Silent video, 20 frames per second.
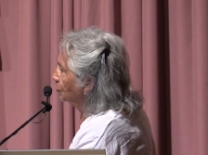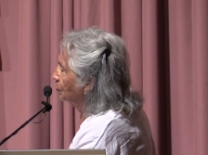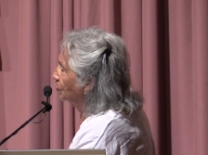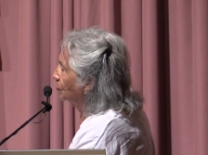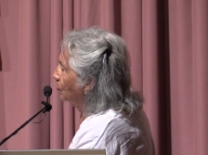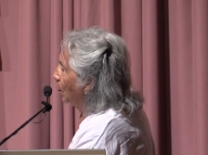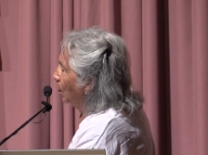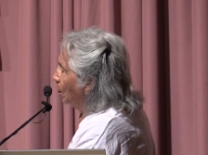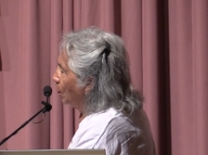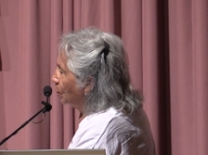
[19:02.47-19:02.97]

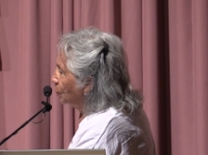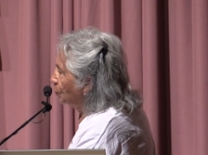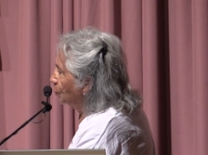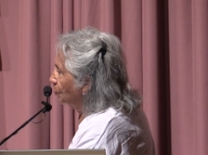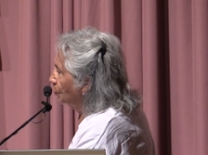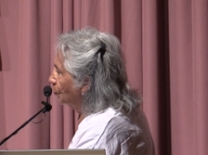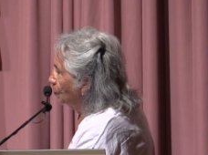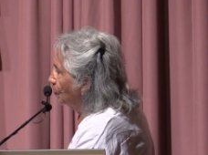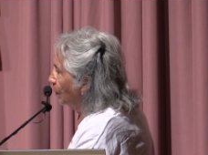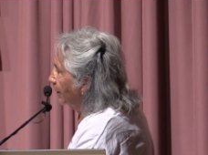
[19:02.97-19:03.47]
too,
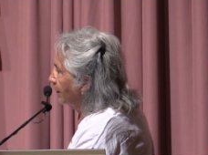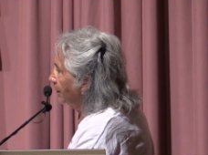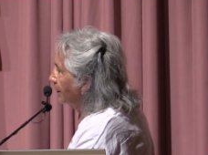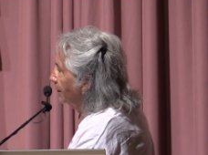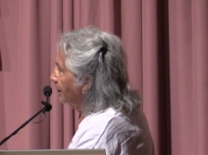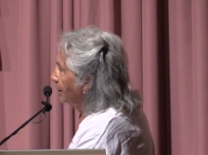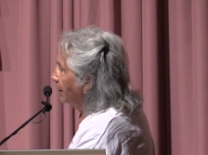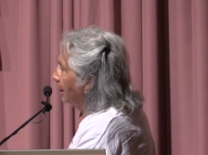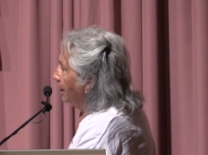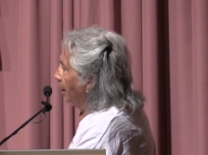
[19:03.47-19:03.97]
too
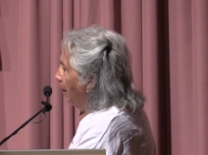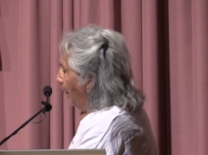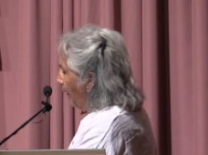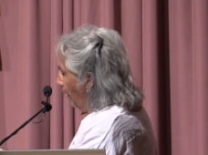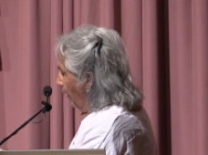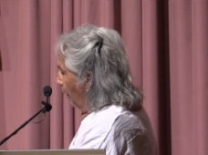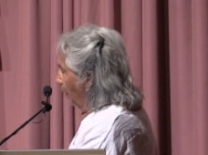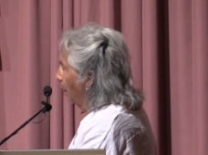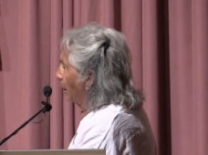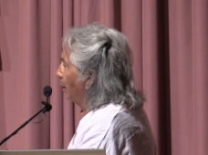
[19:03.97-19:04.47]
quickly,
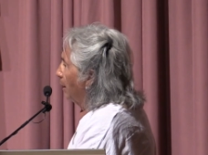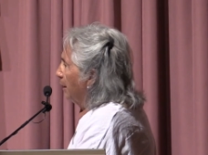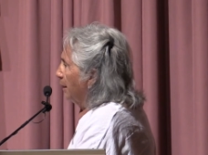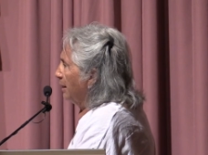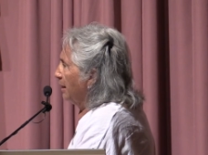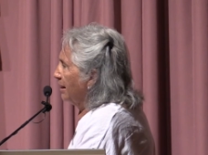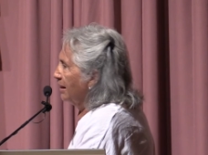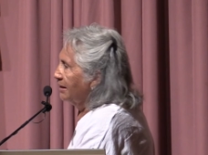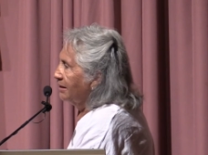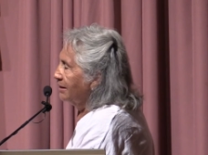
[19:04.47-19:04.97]
uh,
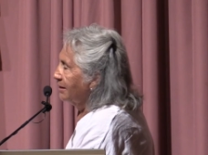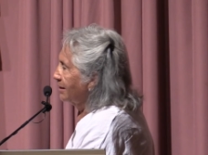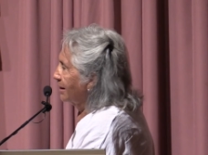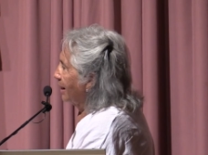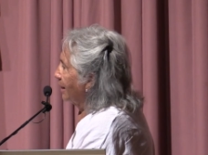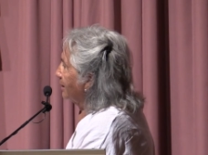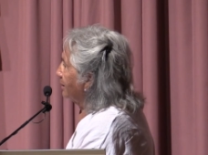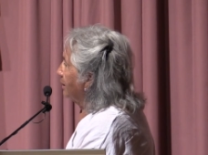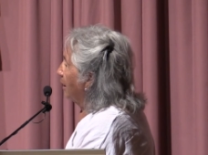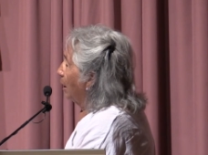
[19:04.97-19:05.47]

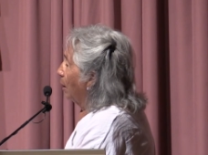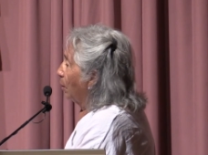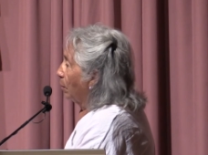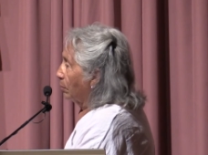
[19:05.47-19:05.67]
insects,